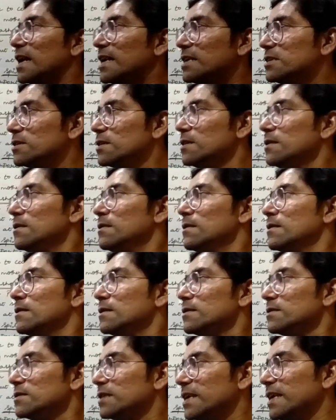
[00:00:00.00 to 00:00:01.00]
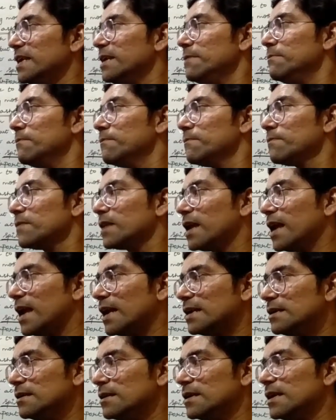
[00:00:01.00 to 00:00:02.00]
title, theme,
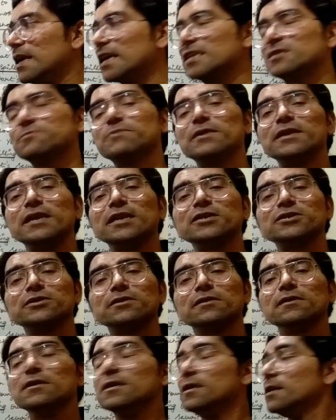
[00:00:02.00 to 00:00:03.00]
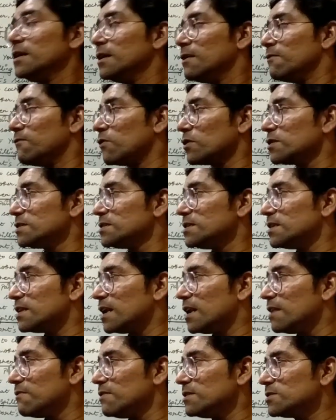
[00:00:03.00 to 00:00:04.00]
and explanation. What is the
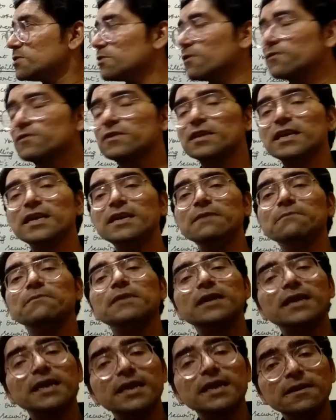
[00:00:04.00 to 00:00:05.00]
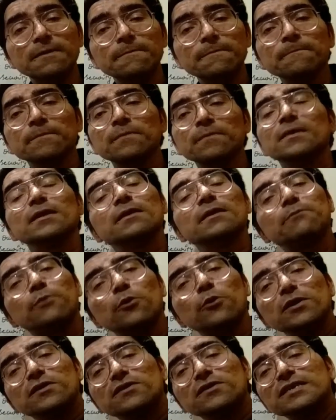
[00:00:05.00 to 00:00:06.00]
relevance of theme in
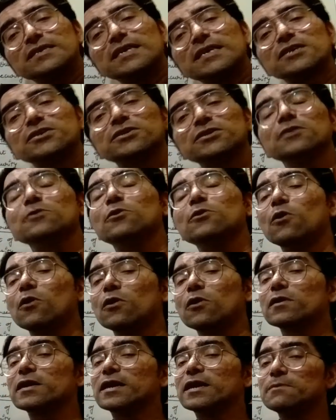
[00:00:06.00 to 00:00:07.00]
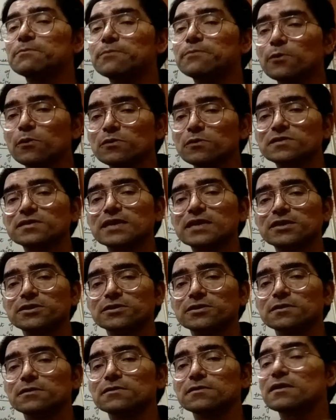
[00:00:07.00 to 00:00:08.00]
poetry section or in prose
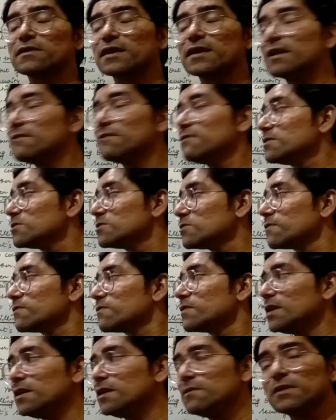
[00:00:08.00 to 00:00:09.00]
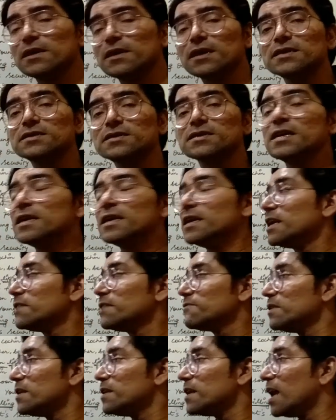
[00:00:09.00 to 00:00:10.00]
section? The relevance of theme is
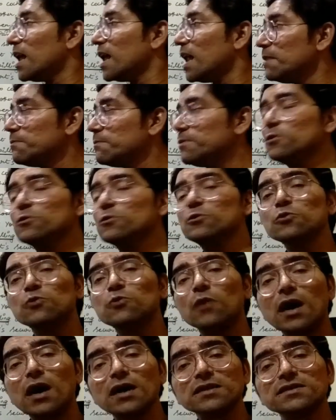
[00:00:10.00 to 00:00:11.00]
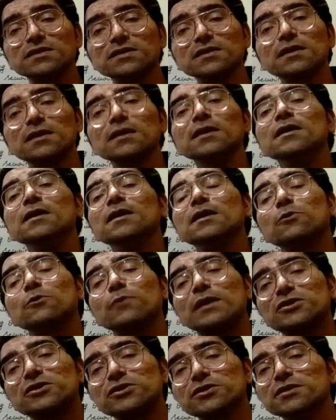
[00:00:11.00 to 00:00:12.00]
it will help you to answer
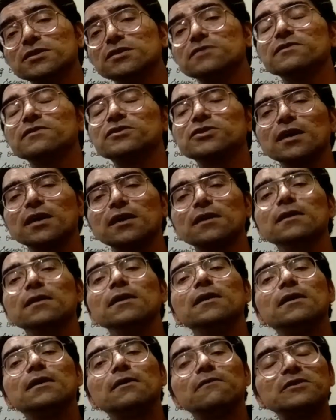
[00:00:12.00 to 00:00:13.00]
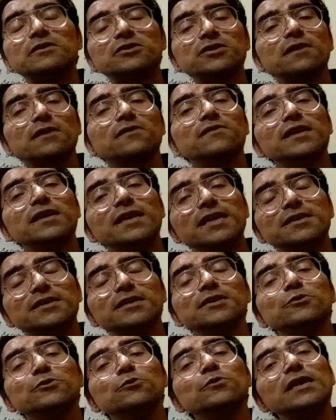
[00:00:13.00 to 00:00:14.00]
questions which are
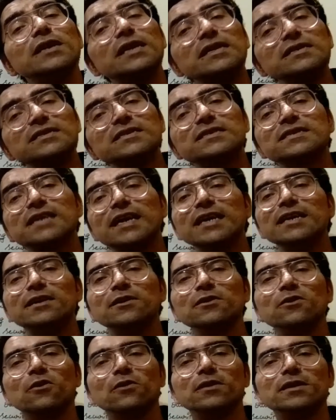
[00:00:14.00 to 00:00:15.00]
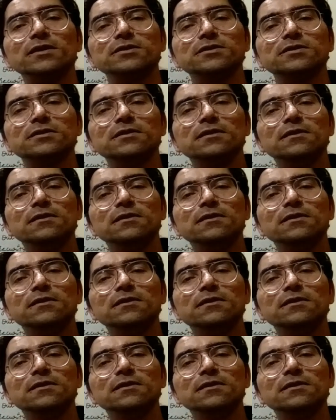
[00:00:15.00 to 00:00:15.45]
related to insight knowledge,